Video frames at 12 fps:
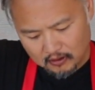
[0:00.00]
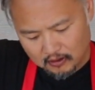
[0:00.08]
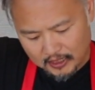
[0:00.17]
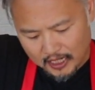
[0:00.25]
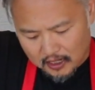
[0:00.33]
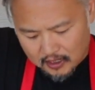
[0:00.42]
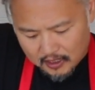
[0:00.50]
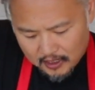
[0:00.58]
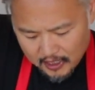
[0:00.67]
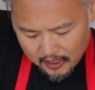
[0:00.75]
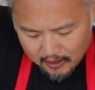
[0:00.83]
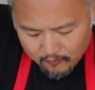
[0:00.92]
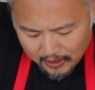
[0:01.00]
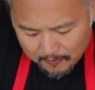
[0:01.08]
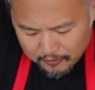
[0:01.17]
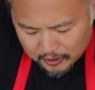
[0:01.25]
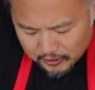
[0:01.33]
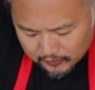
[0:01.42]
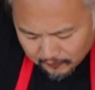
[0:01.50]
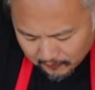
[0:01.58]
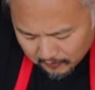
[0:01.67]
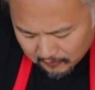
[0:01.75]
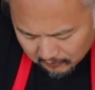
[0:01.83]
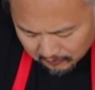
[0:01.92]
okay? And when I push
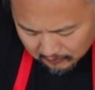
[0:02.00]
through,